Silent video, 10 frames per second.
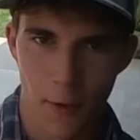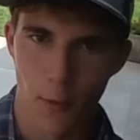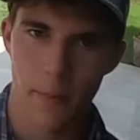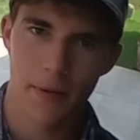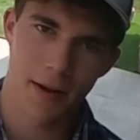I'll
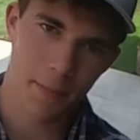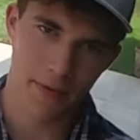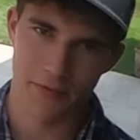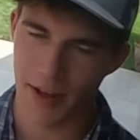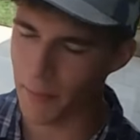whip it
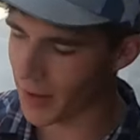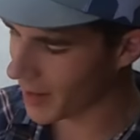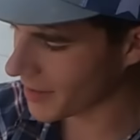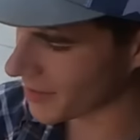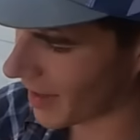up in five
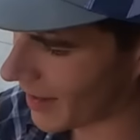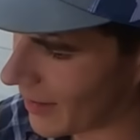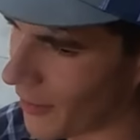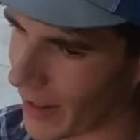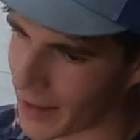minutes
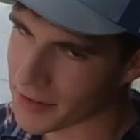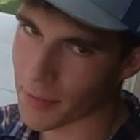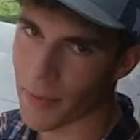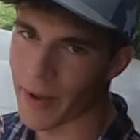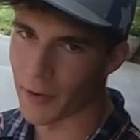and I'll add
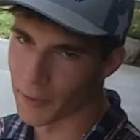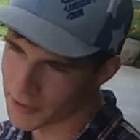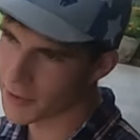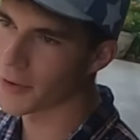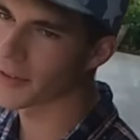some of my
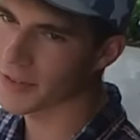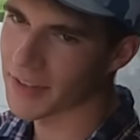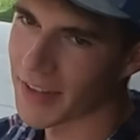own jokes